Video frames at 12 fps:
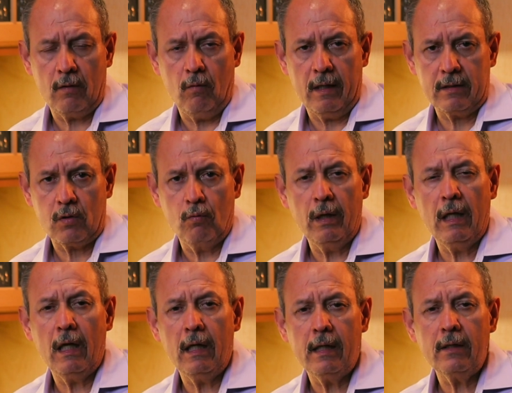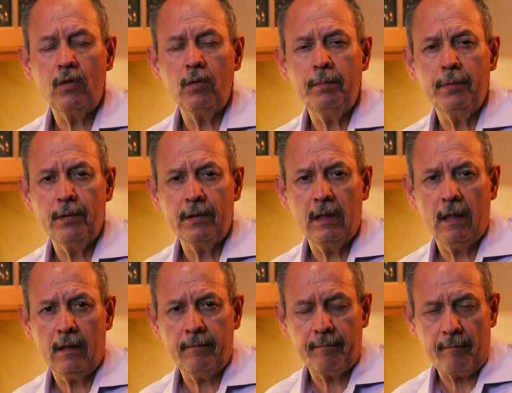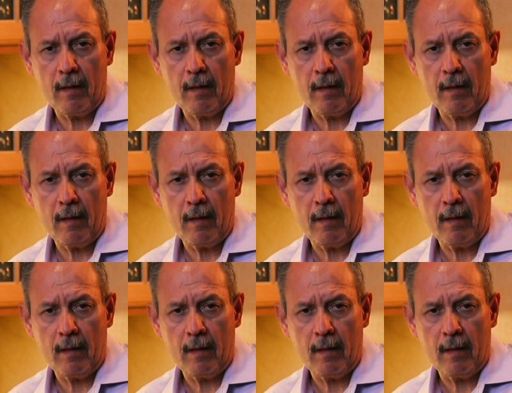ones, we learn to put the